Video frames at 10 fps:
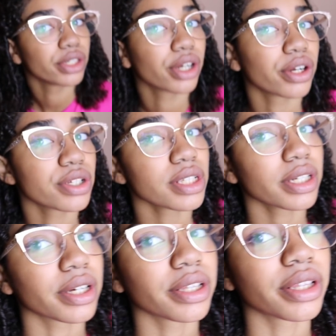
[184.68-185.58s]
The curls
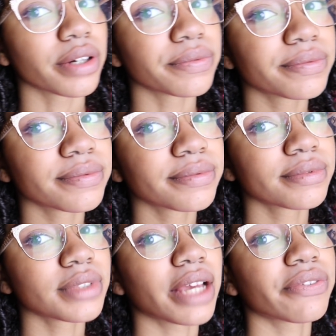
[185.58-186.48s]
look good though.
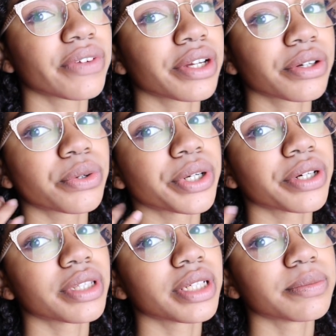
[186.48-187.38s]
I finger
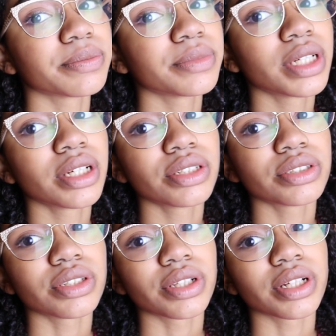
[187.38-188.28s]
coiled them
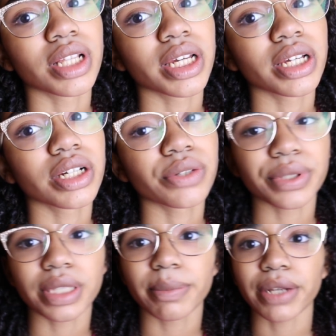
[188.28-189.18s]
so they're like
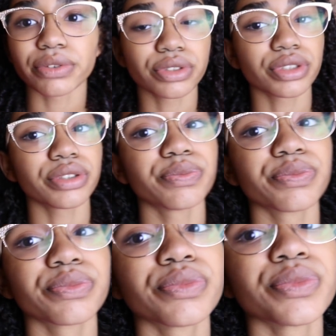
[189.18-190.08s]
really bouncy.
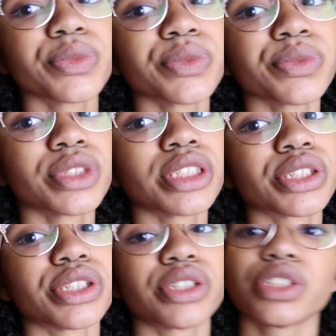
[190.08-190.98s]

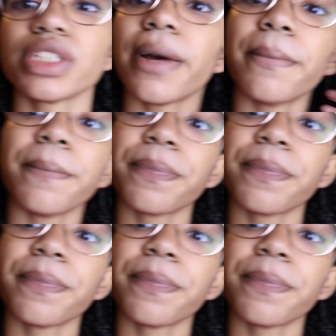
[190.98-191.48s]
Can y'all see that?